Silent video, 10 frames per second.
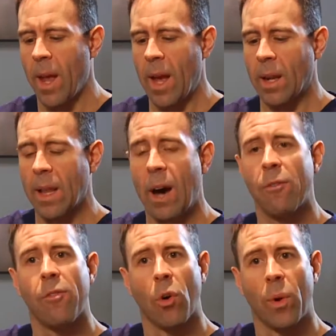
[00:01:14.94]
and allow
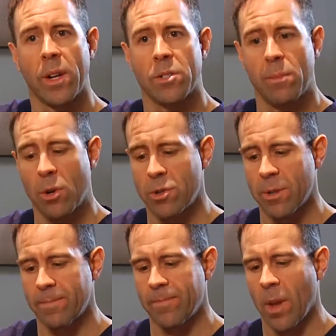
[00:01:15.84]
full range of motion.
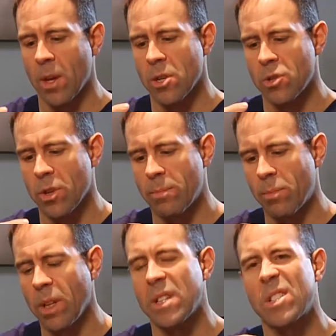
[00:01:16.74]
So it
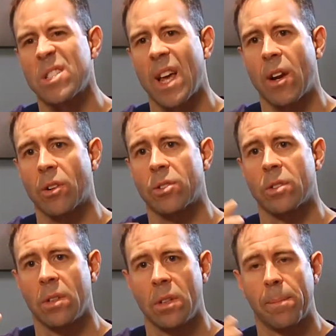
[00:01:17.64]
really centers
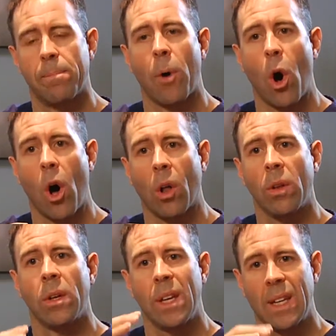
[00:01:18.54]
the ball
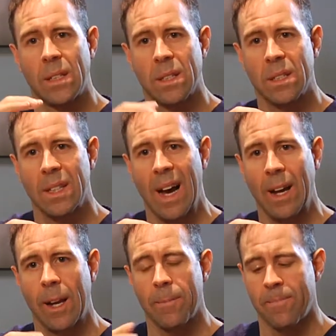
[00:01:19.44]
into the
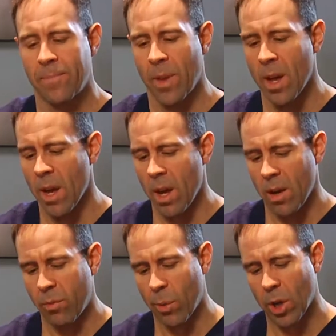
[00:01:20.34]
socket.
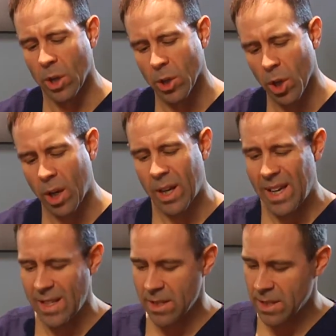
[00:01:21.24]
If we were to look
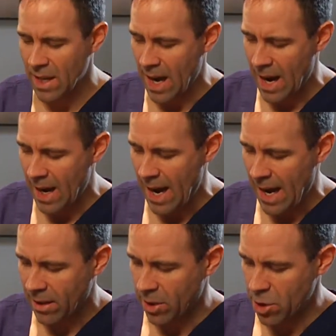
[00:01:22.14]
inside
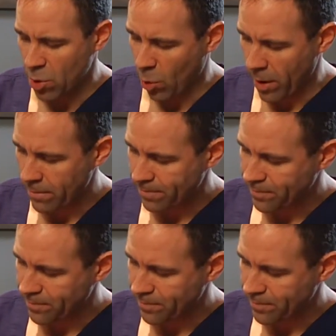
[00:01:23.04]
at the joint,